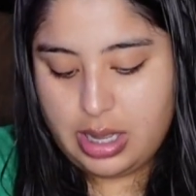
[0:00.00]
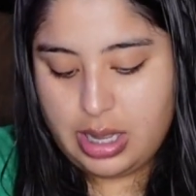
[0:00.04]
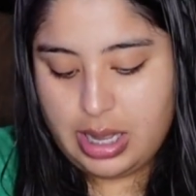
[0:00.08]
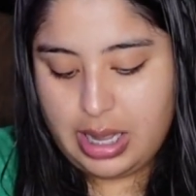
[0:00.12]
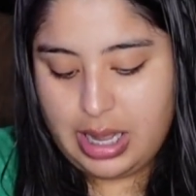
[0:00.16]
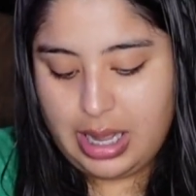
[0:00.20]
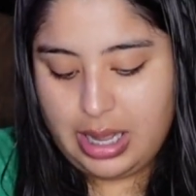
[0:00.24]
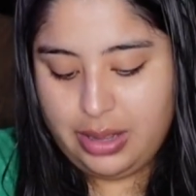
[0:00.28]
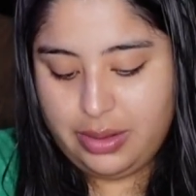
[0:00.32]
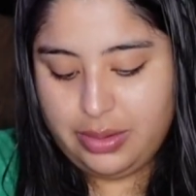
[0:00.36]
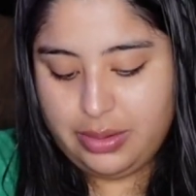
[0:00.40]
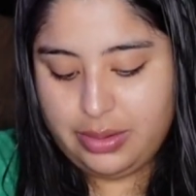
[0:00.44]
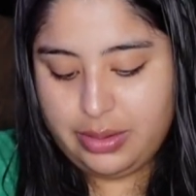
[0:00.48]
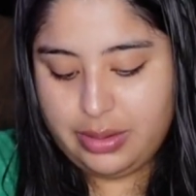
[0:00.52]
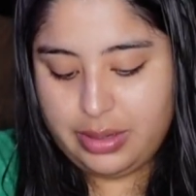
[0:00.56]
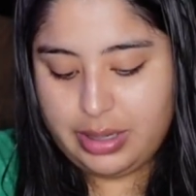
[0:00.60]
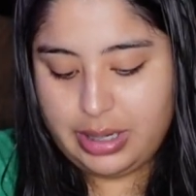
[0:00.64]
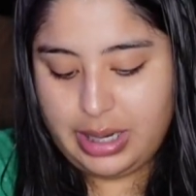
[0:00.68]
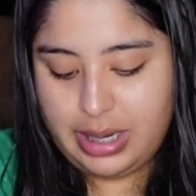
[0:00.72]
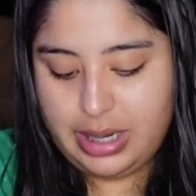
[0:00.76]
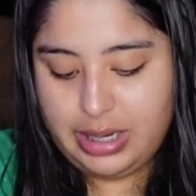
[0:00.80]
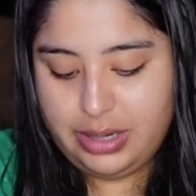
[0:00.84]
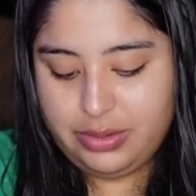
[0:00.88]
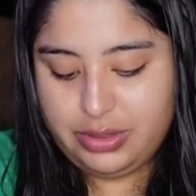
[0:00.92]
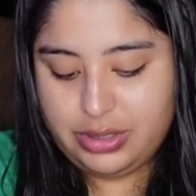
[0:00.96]
I
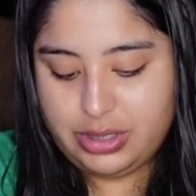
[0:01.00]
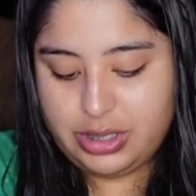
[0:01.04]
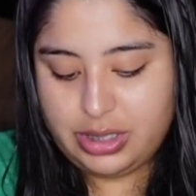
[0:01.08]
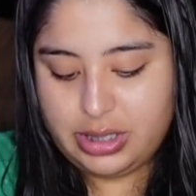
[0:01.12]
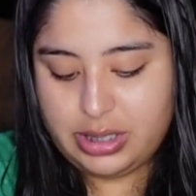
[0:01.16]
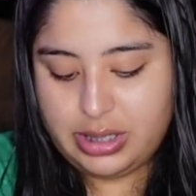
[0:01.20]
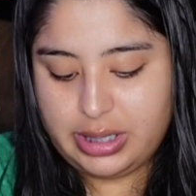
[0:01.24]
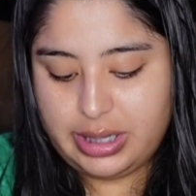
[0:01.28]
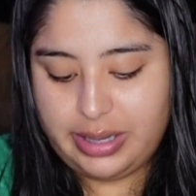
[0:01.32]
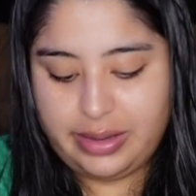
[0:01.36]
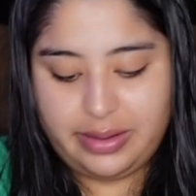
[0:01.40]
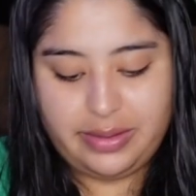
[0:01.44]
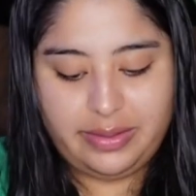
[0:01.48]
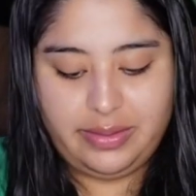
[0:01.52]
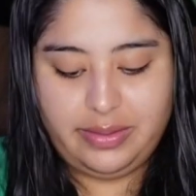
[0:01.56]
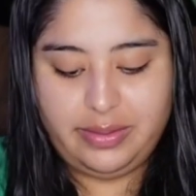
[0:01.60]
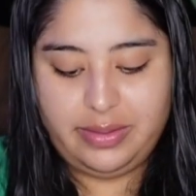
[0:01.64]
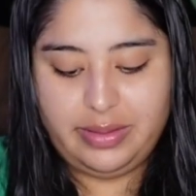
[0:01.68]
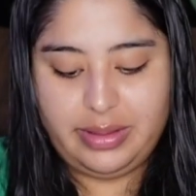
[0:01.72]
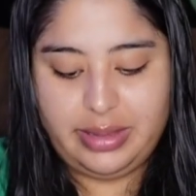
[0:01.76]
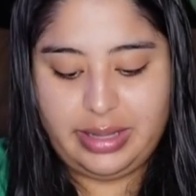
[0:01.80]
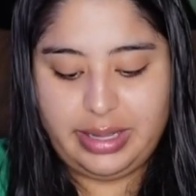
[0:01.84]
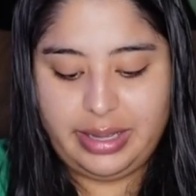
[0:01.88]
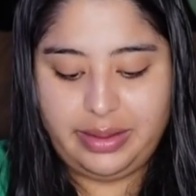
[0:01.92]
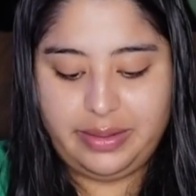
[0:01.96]
kind of was just like,
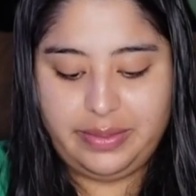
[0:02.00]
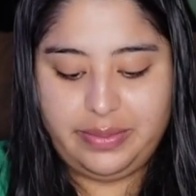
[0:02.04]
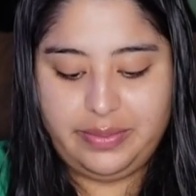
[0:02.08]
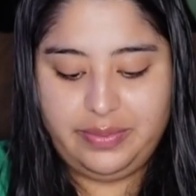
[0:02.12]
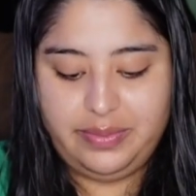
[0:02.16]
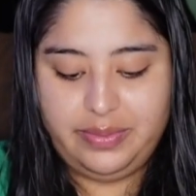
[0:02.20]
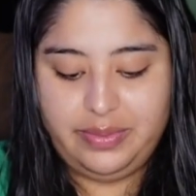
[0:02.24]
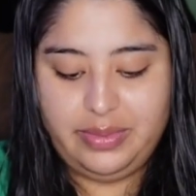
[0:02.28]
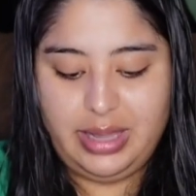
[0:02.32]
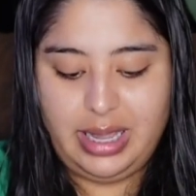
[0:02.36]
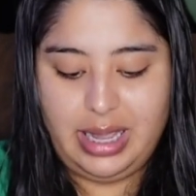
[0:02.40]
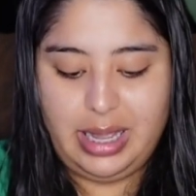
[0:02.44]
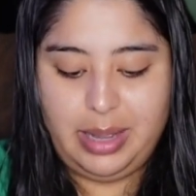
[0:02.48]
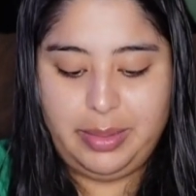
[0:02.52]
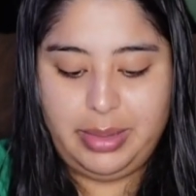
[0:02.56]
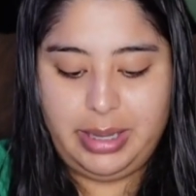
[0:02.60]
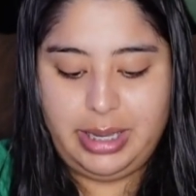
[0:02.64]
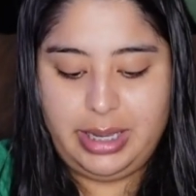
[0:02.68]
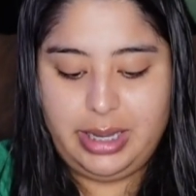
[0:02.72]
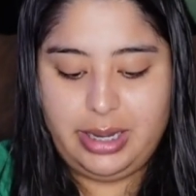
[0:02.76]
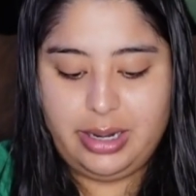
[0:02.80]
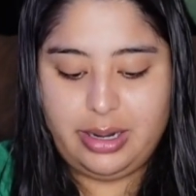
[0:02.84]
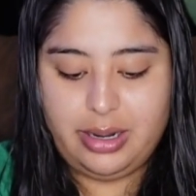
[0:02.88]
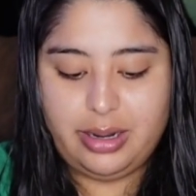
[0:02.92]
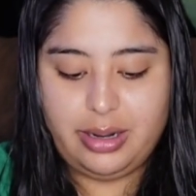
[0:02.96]
I'm
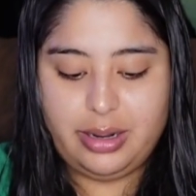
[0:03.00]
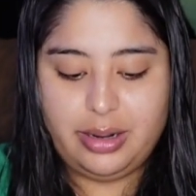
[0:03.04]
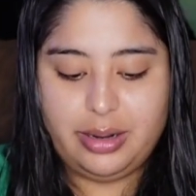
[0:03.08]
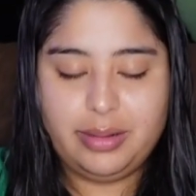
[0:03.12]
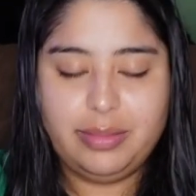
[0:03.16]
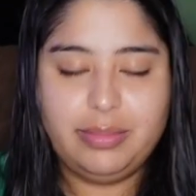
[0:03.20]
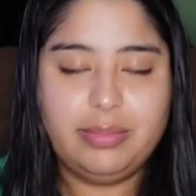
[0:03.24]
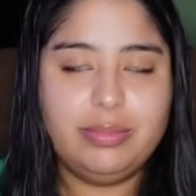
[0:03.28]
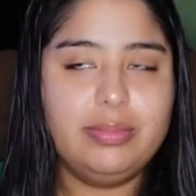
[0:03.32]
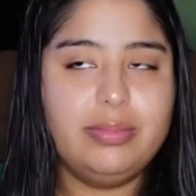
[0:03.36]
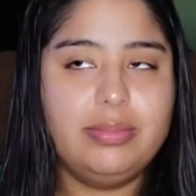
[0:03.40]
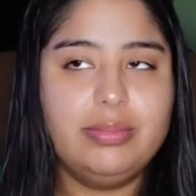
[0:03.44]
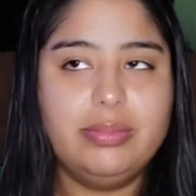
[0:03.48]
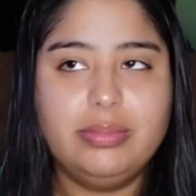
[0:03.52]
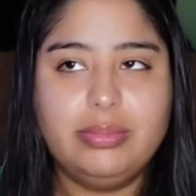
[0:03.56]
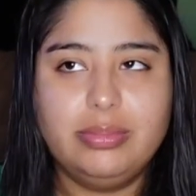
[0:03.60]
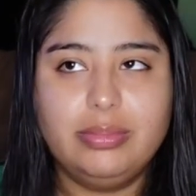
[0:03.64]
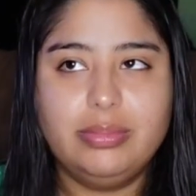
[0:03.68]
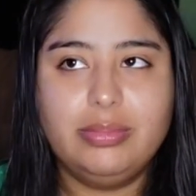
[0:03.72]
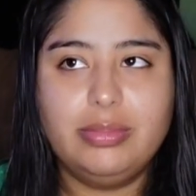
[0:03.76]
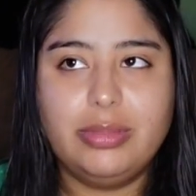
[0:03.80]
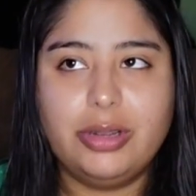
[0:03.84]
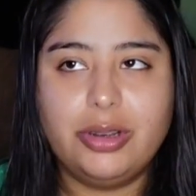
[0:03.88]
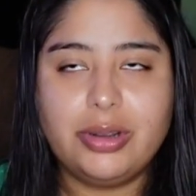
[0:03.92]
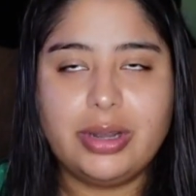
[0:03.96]
here,
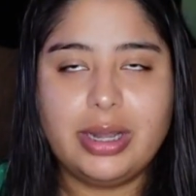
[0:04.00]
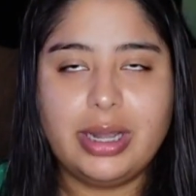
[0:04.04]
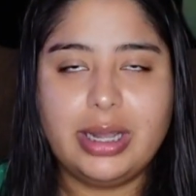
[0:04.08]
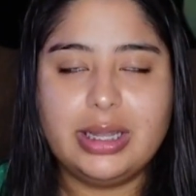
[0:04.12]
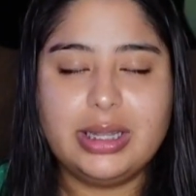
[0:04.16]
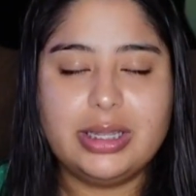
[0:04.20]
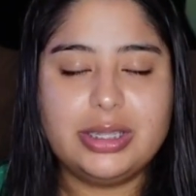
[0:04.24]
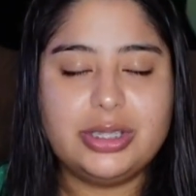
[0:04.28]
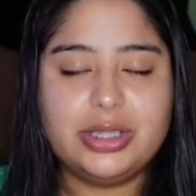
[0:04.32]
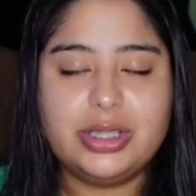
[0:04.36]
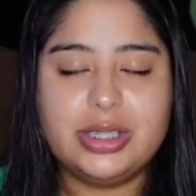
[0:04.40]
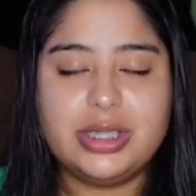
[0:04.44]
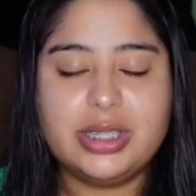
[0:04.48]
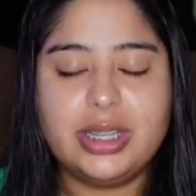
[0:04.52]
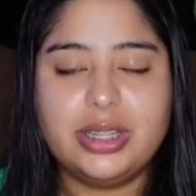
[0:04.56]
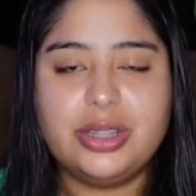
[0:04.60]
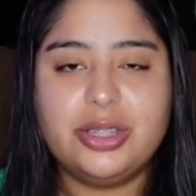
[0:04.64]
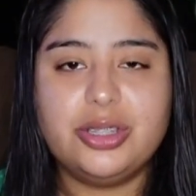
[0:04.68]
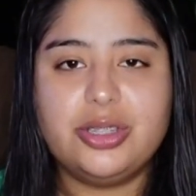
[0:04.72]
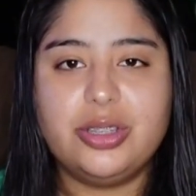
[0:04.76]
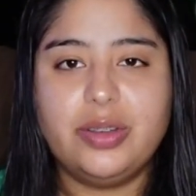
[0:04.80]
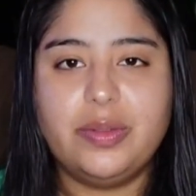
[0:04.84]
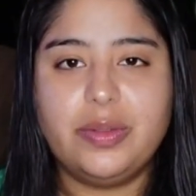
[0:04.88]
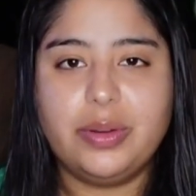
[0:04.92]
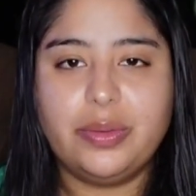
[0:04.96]
okay, let's just get
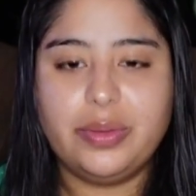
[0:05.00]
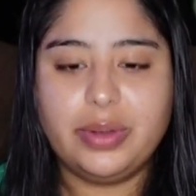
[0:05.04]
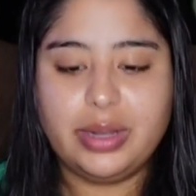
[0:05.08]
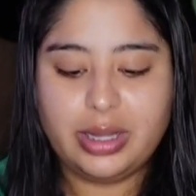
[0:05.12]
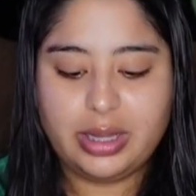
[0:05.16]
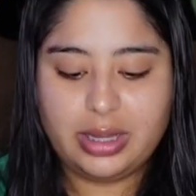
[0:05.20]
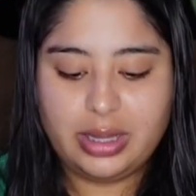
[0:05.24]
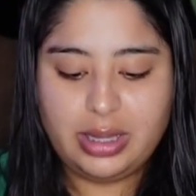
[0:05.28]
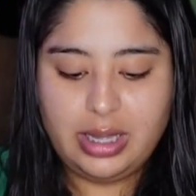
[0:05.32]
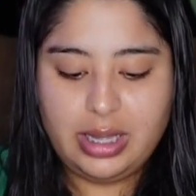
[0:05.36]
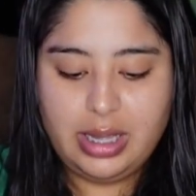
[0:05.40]
this over with.